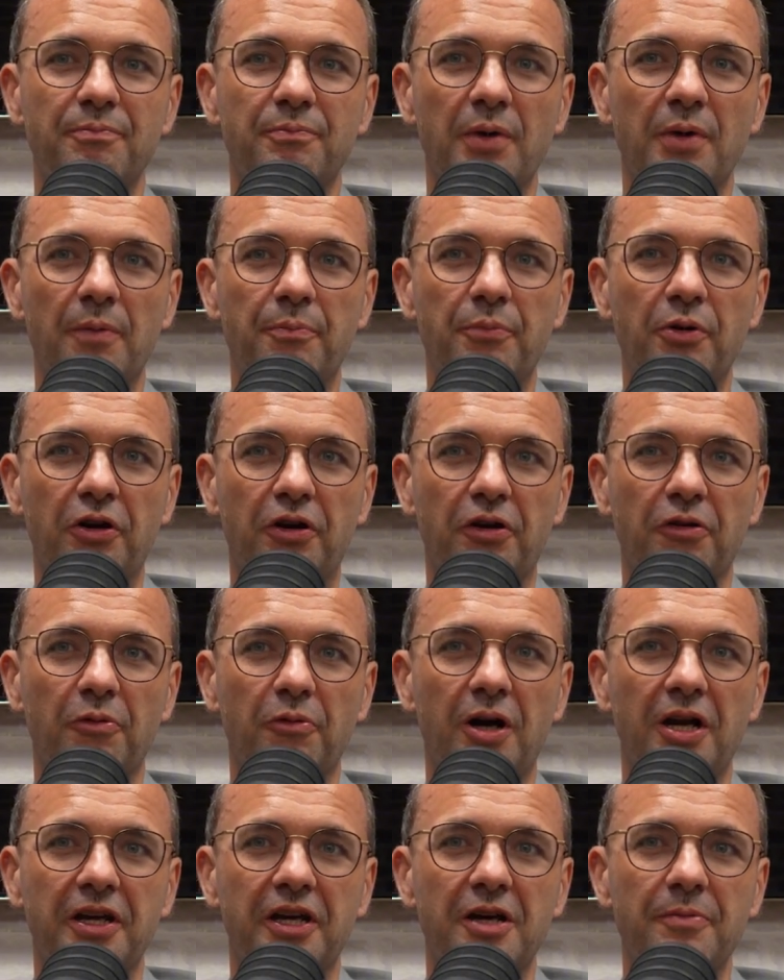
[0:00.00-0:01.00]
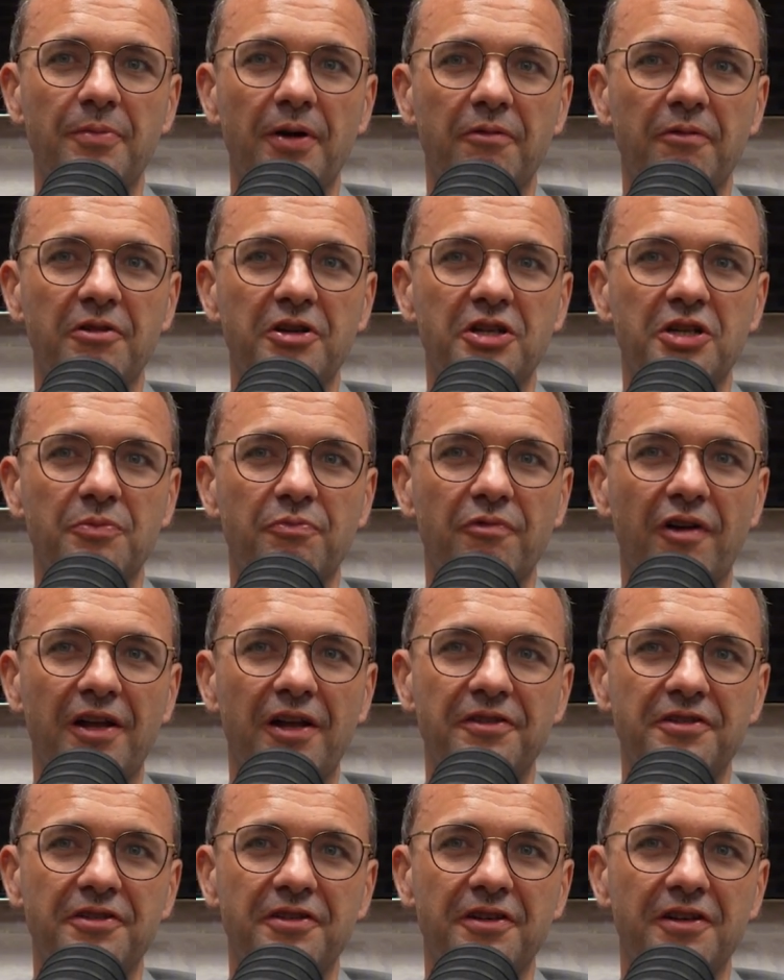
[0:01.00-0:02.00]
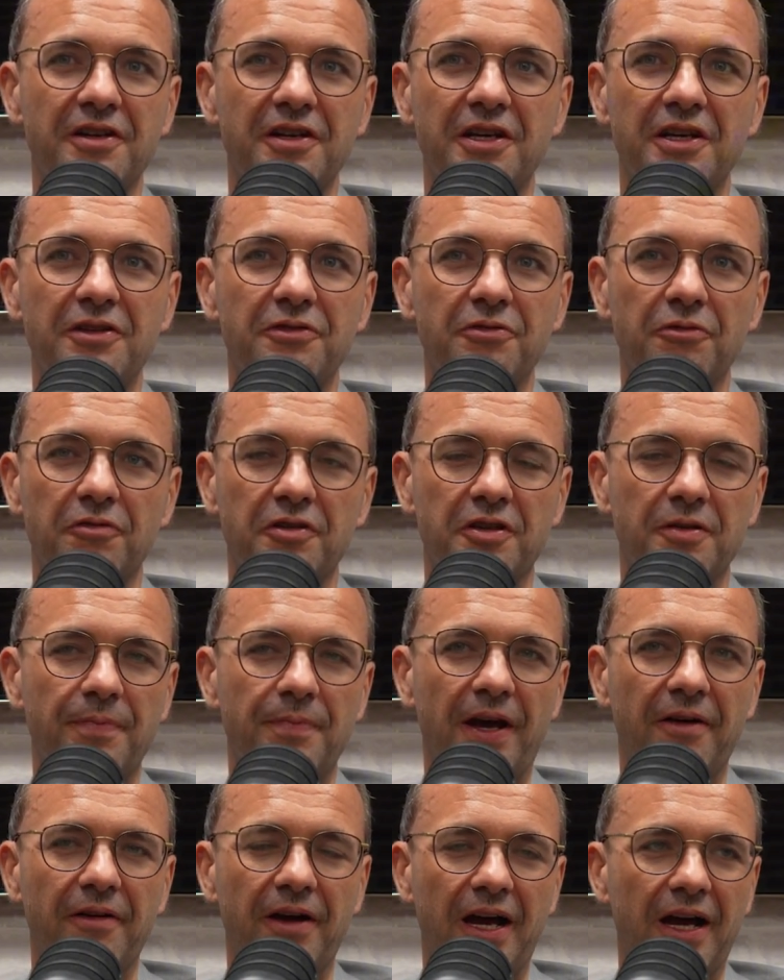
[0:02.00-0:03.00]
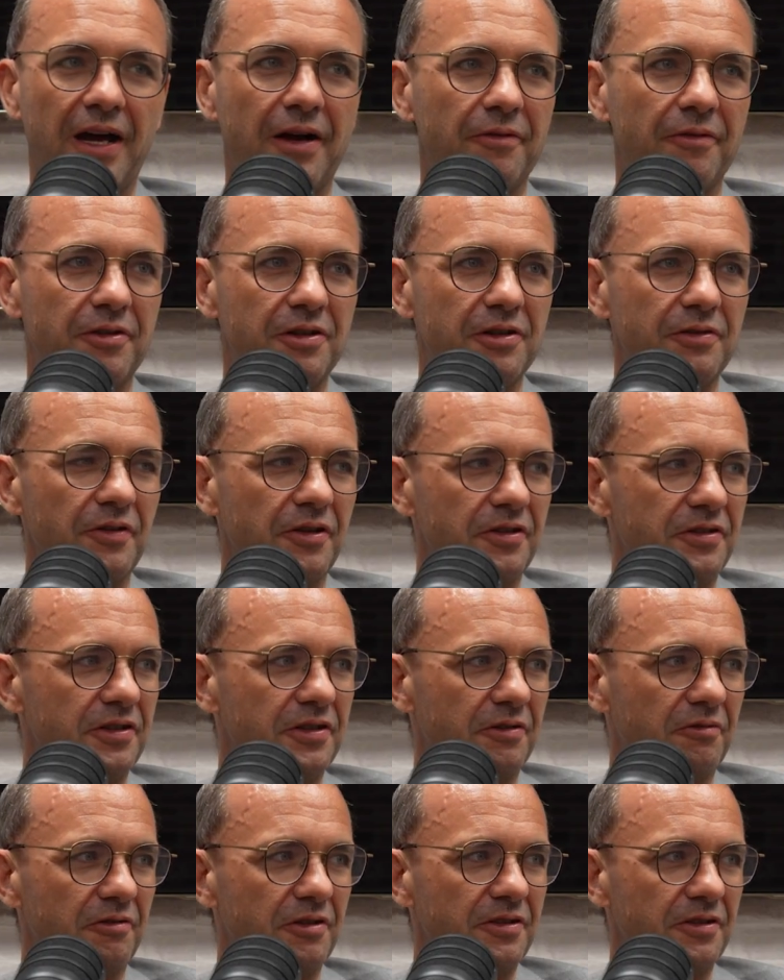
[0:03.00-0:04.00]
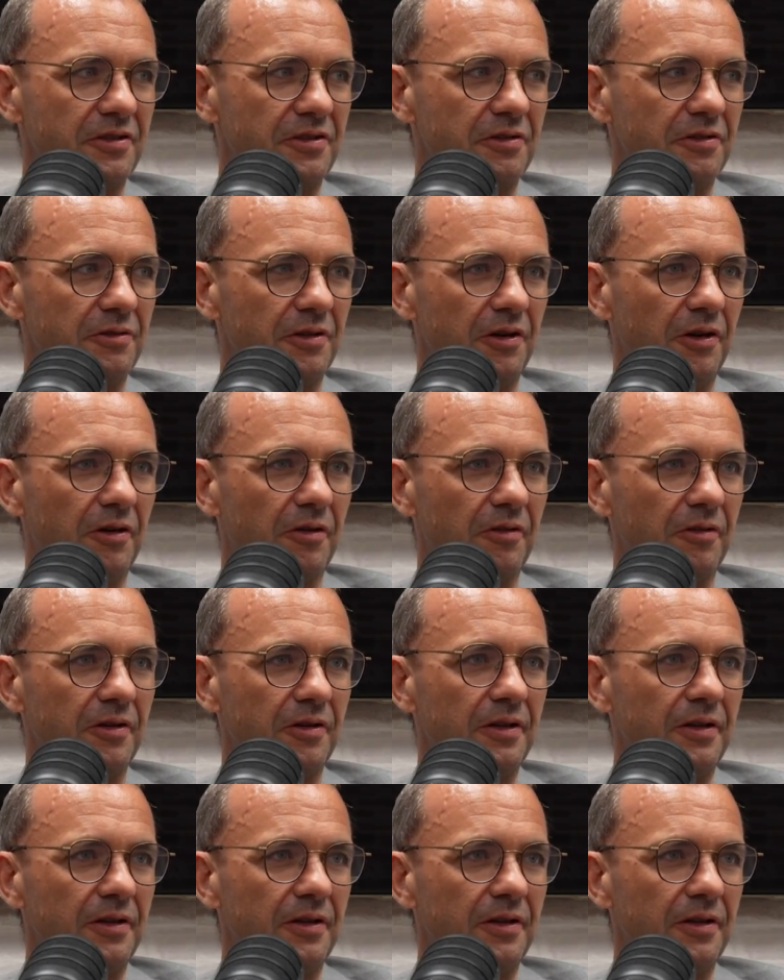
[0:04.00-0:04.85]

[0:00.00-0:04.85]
a book a while ago by Richard Branson, and he talked about how university degrees are too long.